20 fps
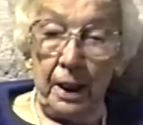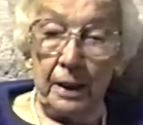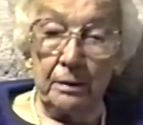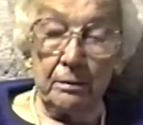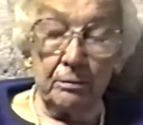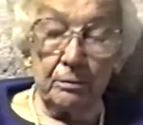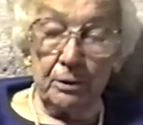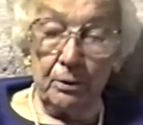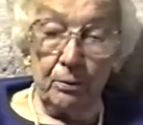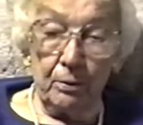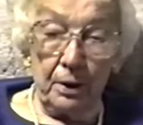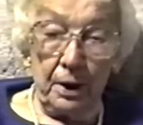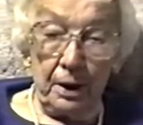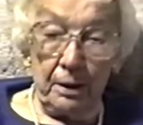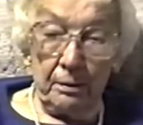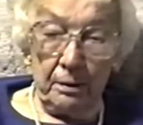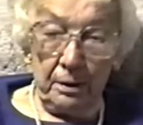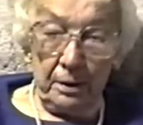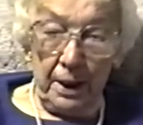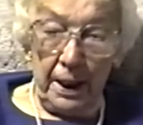don't
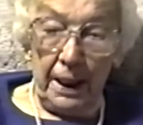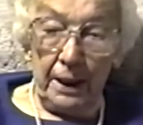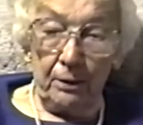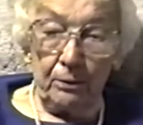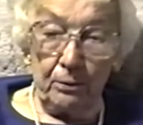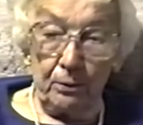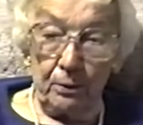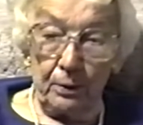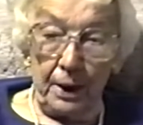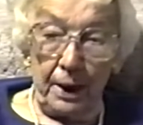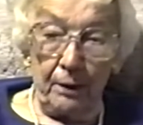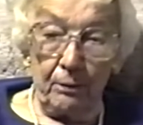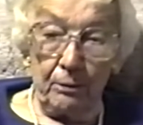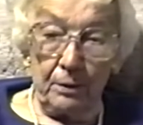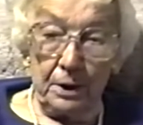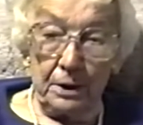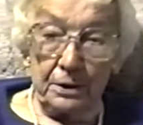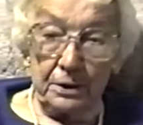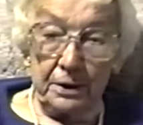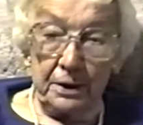know how old I
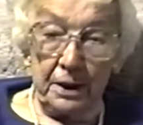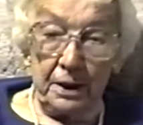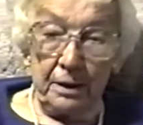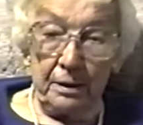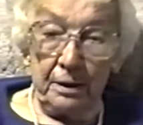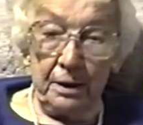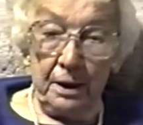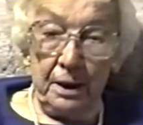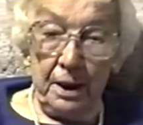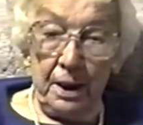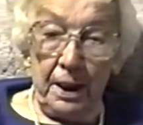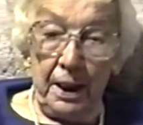was then.